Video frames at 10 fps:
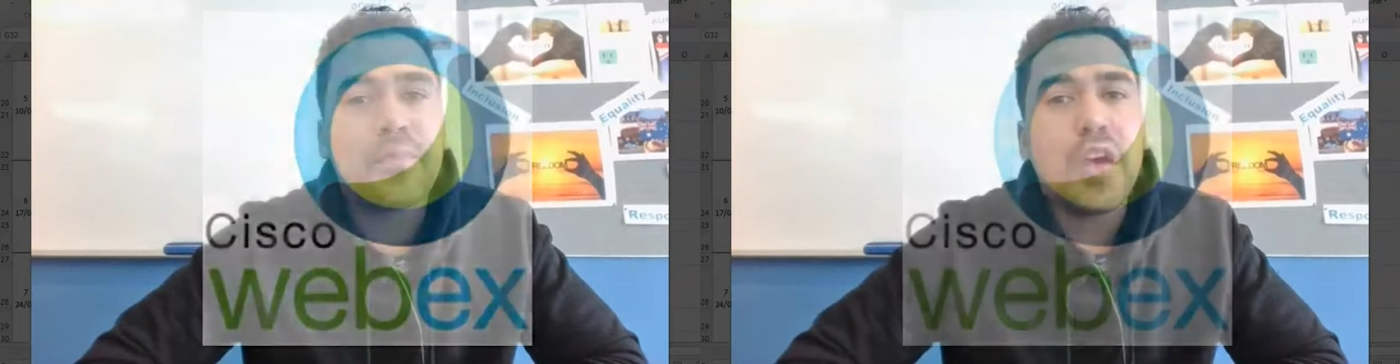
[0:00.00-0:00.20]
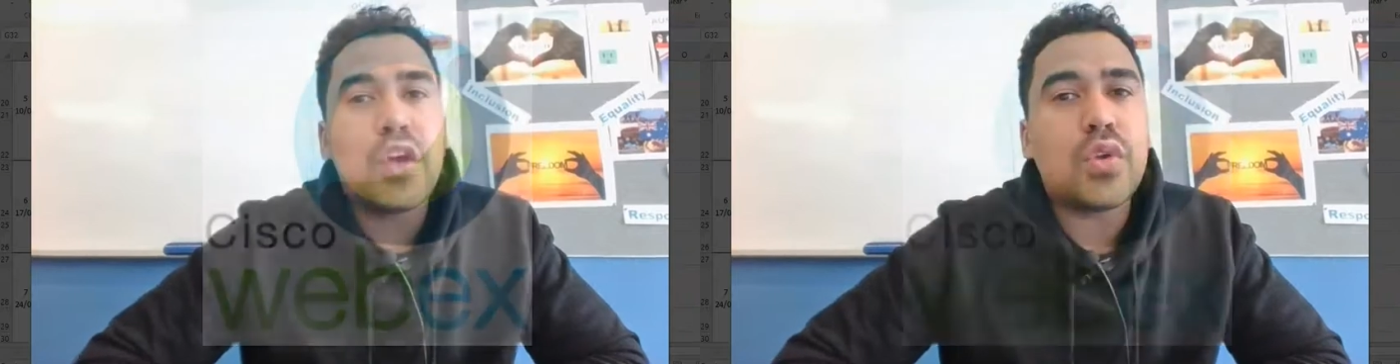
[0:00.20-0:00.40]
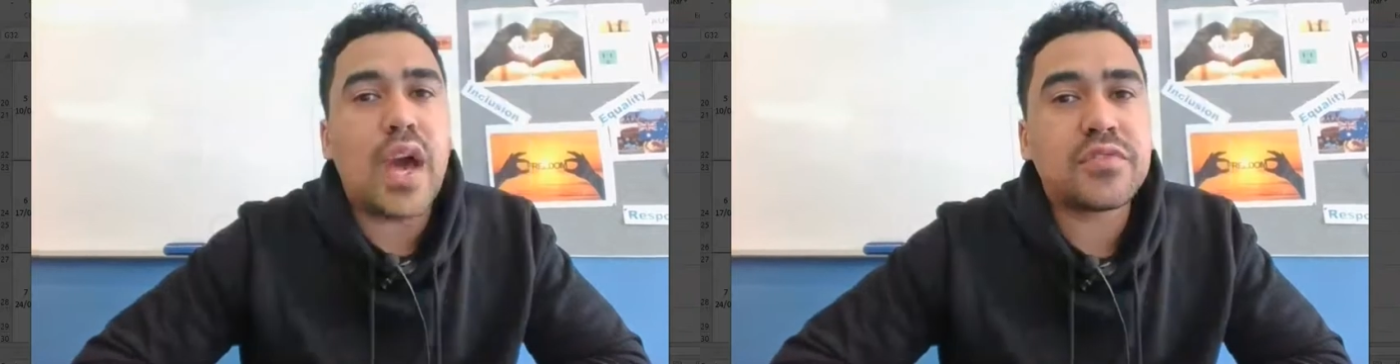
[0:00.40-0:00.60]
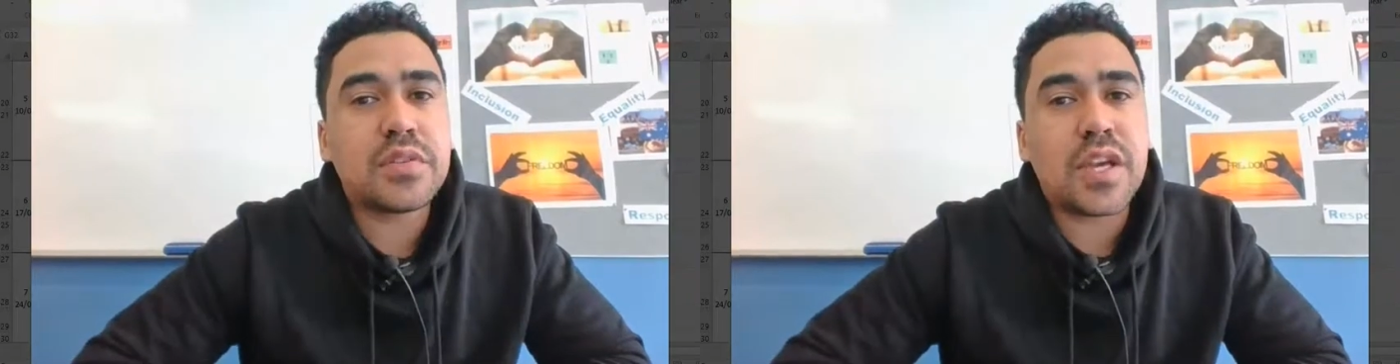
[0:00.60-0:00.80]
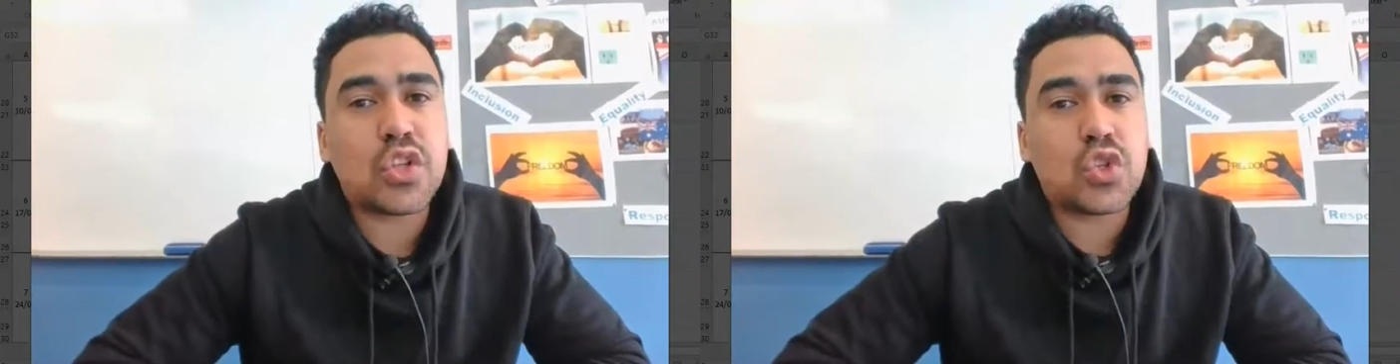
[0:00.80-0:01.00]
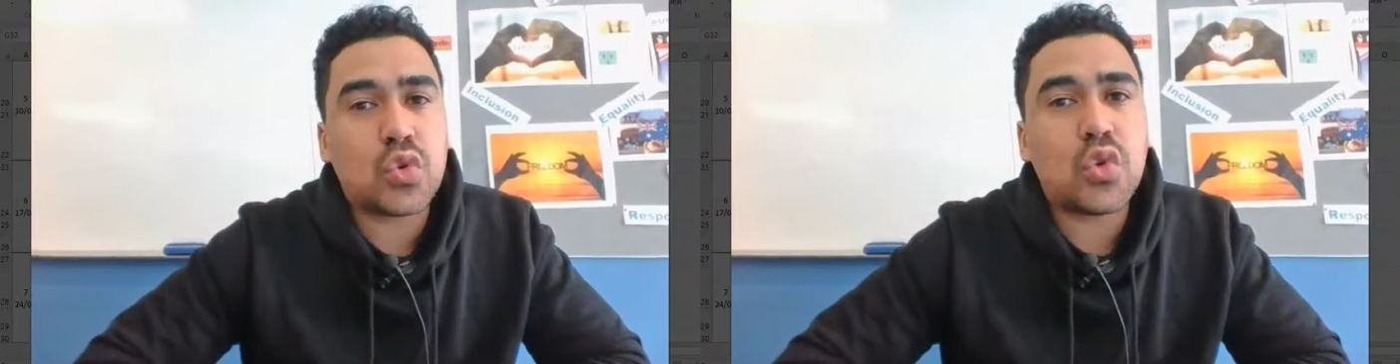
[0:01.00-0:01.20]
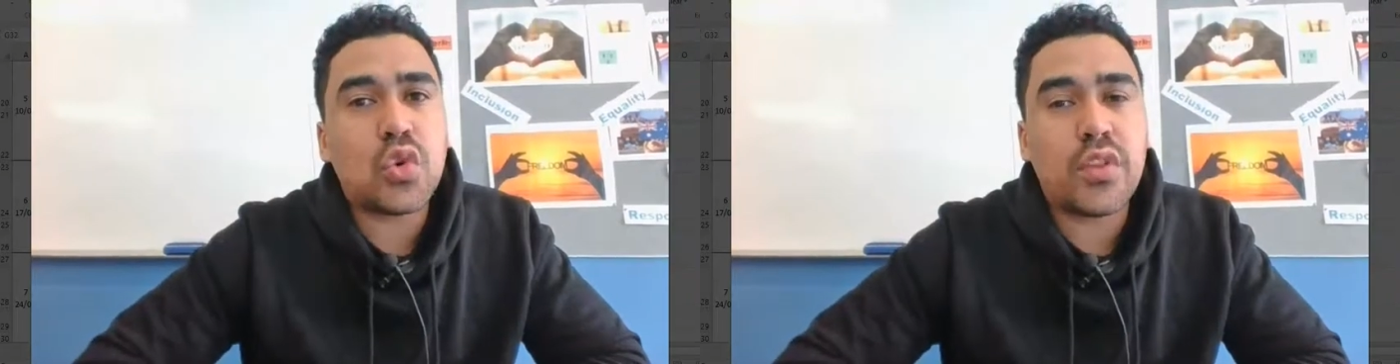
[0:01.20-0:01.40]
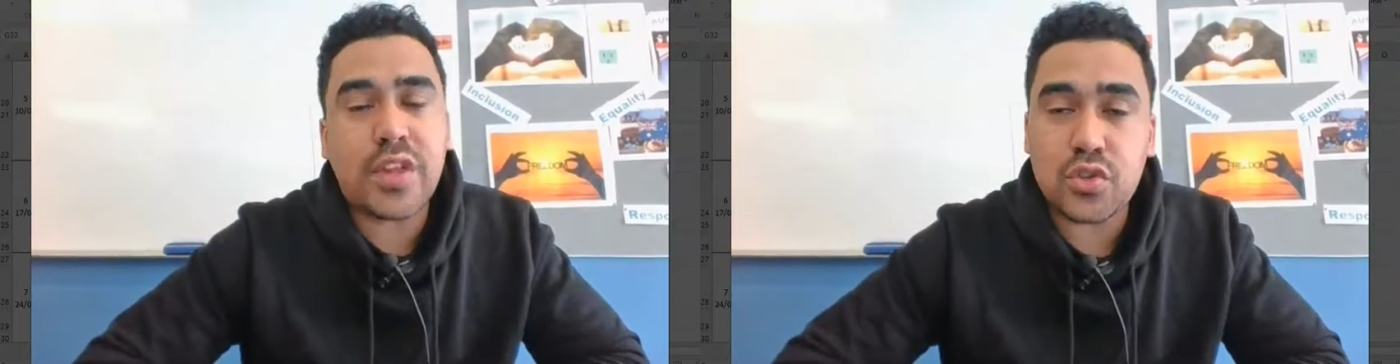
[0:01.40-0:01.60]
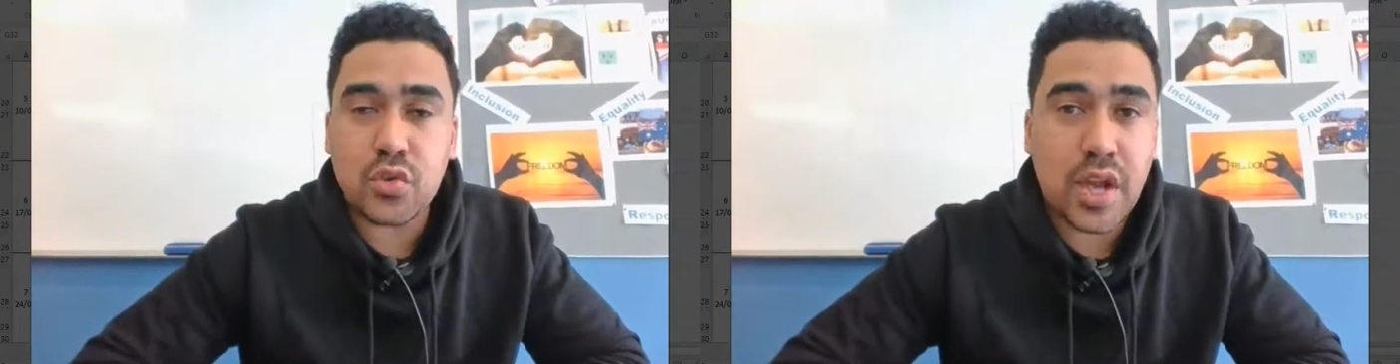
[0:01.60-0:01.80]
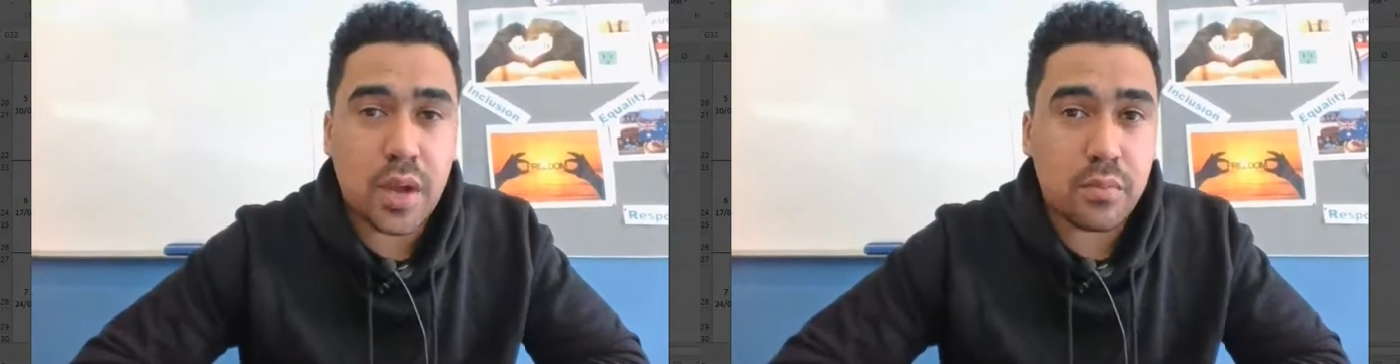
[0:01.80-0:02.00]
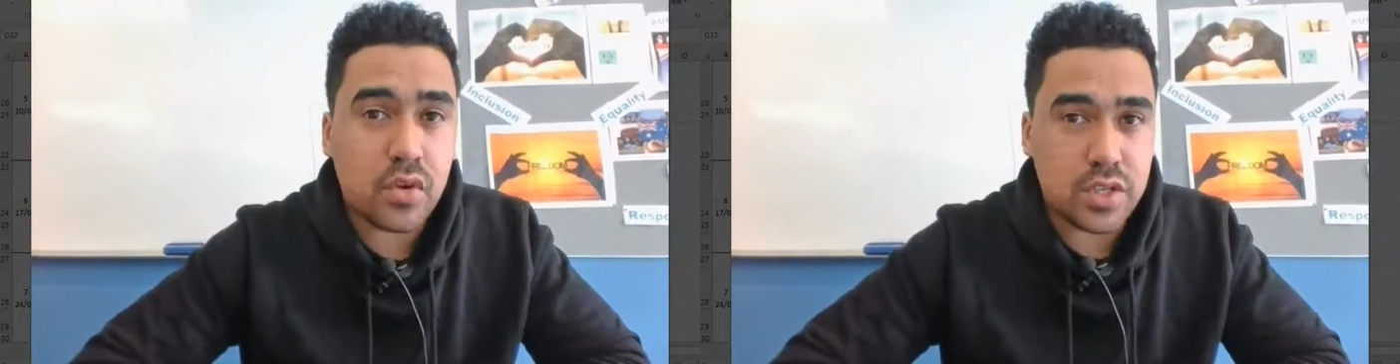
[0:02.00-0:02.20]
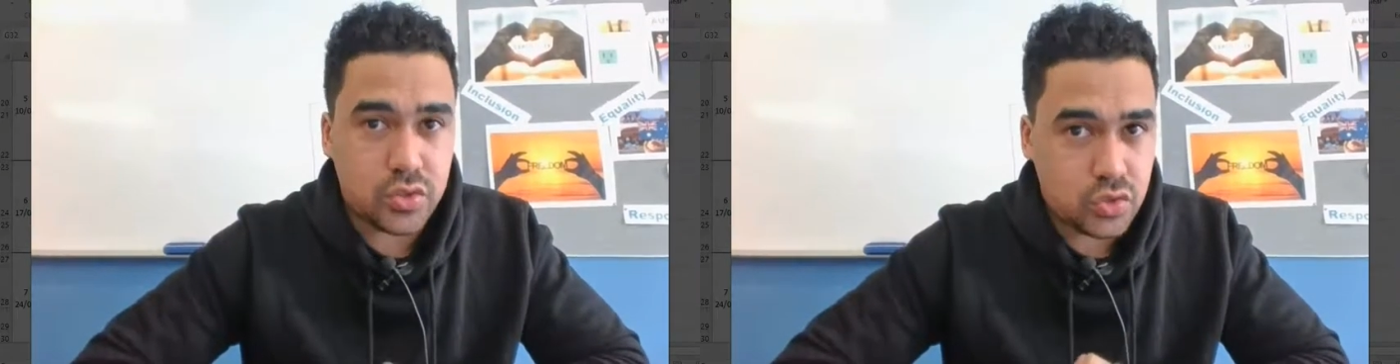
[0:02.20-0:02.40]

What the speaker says: You have to make sure that your camera is